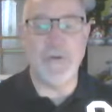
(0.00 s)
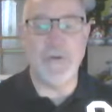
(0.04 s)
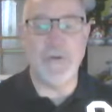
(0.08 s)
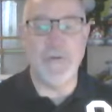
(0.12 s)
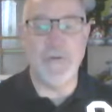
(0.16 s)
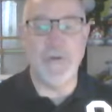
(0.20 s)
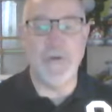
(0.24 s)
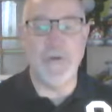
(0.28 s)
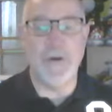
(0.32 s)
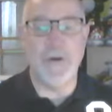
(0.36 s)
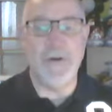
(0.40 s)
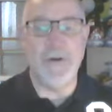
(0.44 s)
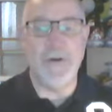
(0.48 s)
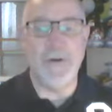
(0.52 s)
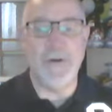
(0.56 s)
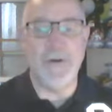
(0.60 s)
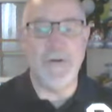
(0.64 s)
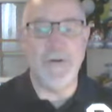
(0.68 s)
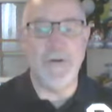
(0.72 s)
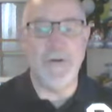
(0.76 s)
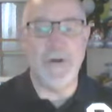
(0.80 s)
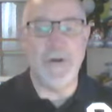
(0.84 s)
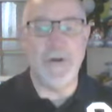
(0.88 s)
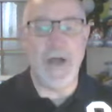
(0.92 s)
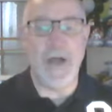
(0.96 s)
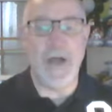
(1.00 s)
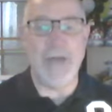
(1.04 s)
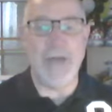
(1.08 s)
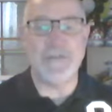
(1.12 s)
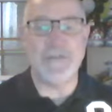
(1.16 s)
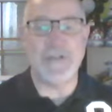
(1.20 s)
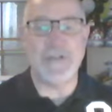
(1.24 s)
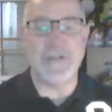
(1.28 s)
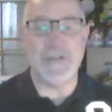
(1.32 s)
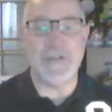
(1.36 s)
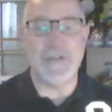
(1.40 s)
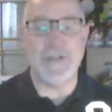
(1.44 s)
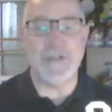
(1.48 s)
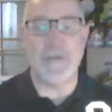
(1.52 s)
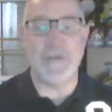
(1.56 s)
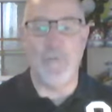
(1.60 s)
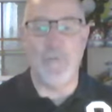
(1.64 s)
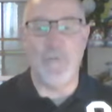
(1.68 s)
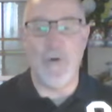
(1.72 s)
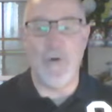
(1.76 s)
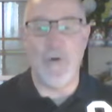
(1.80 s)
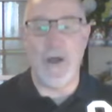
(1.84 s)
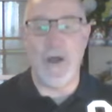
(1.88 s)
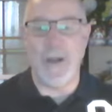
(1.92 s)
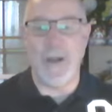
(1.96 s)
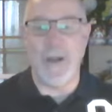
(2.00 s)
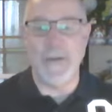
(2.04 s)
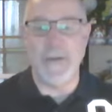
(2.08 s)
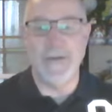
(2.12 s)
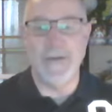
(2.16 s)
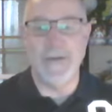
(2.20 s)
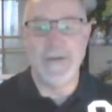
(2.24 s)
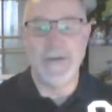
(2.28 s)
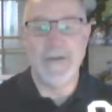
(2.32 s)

who who have such a one